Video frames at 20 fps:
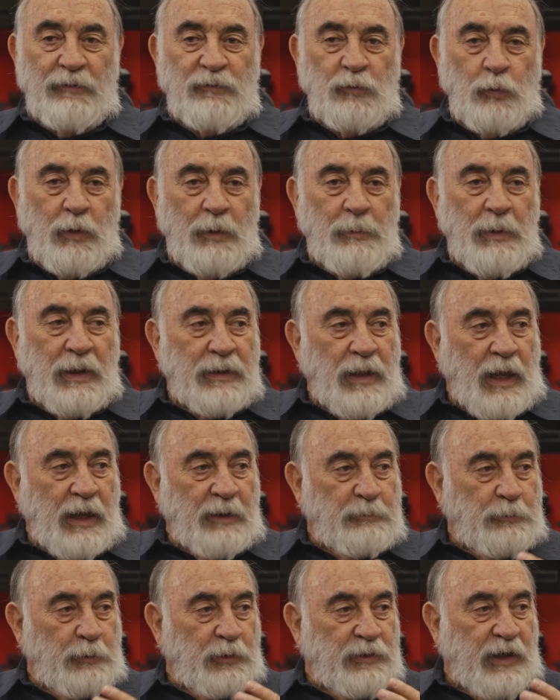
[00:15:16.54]
have to worry about
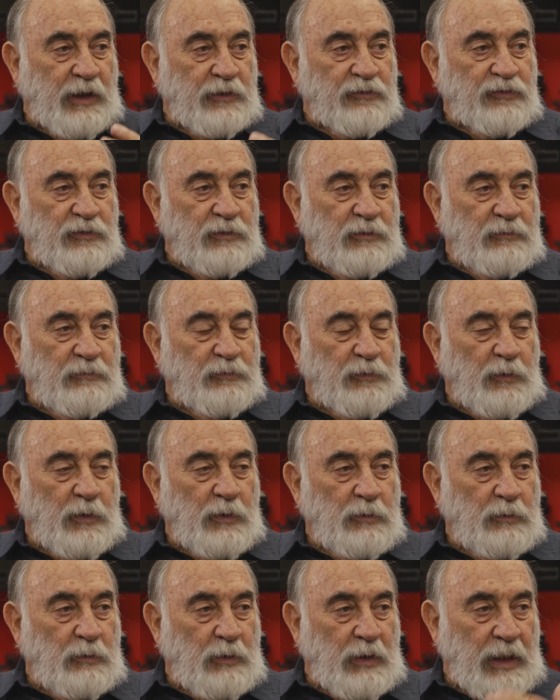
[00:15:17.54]
eye protection
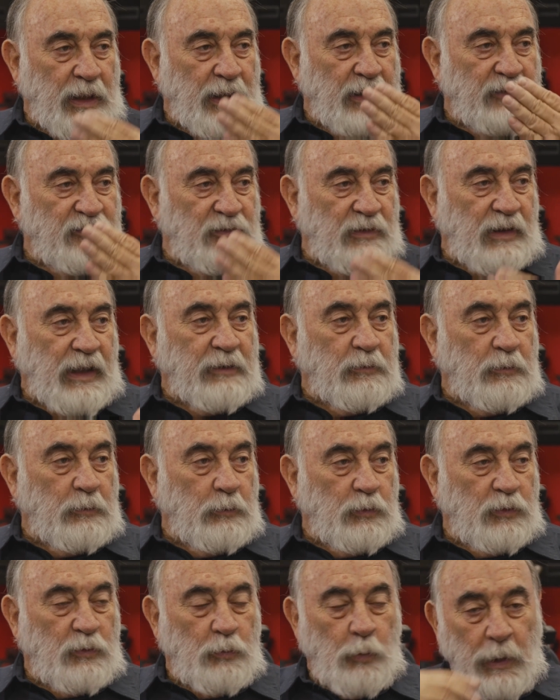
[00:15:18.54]

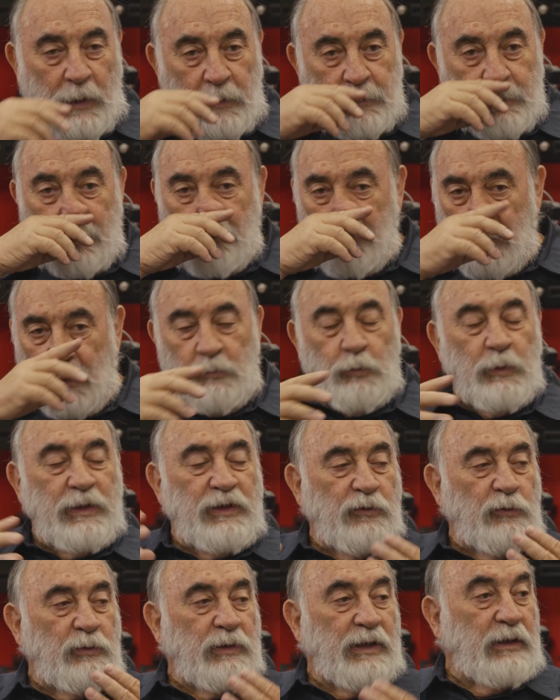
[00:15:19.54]
with welding, but we
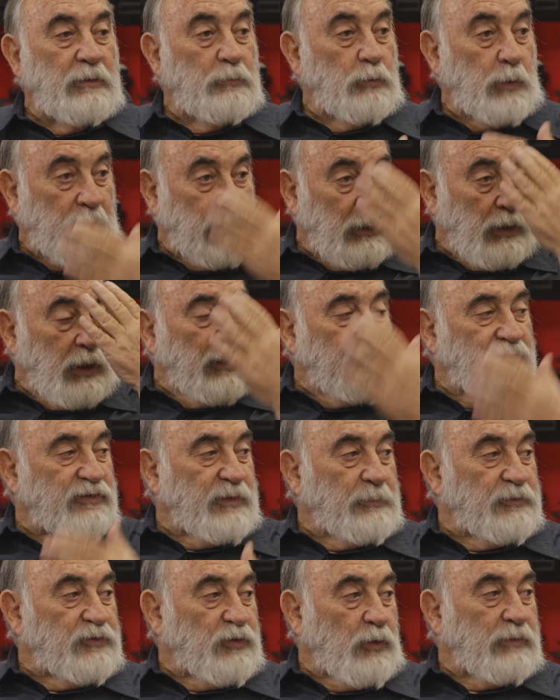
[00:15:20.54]
do need to wear
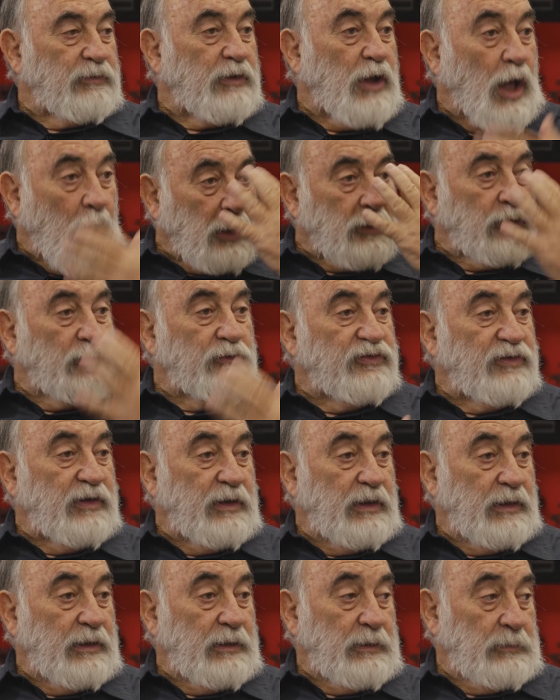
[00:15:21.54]
some sort of goggles
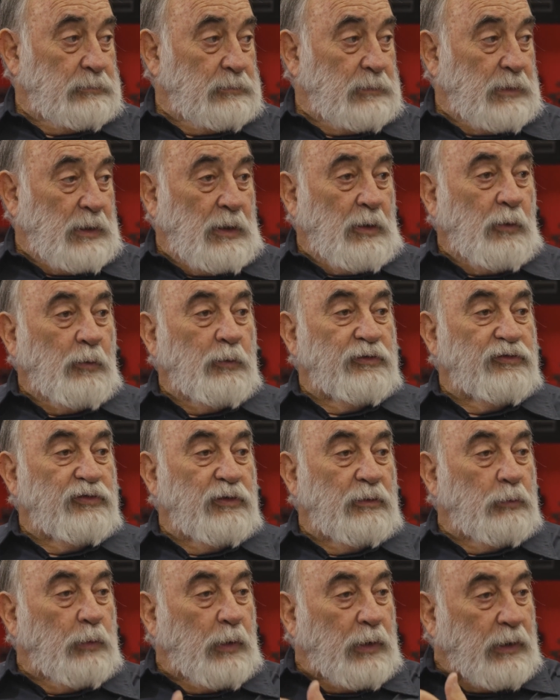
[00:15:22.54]
in it. We
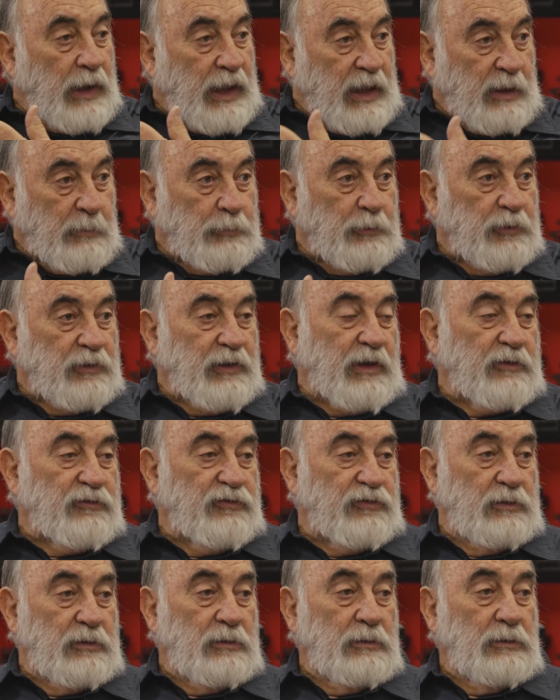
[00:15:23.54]
should wear hand
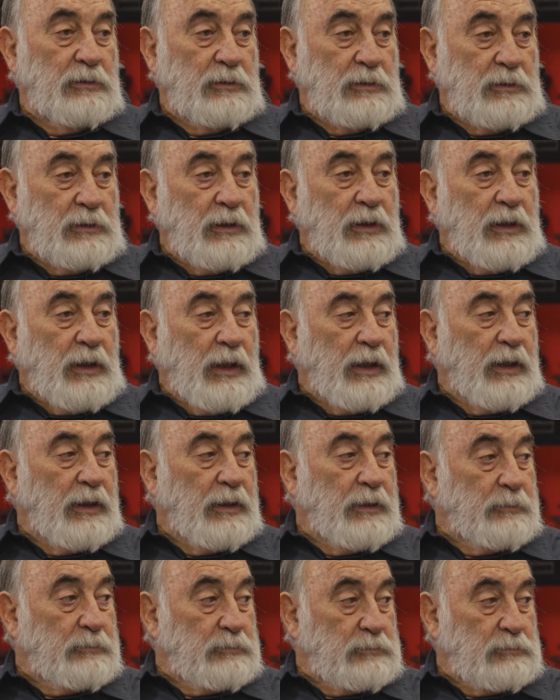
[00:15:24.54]
protection
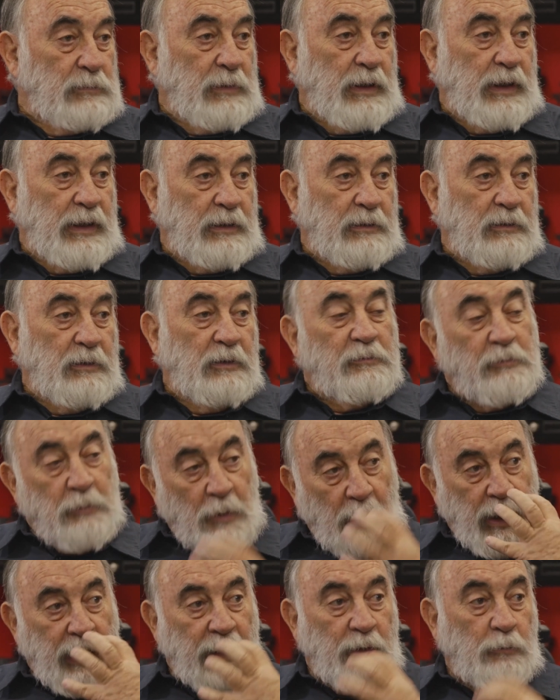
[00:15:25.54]
and
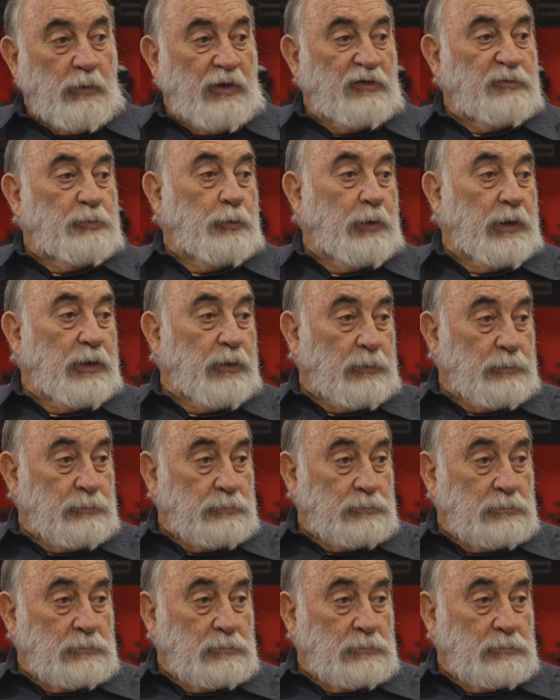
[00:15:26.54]
a respirator.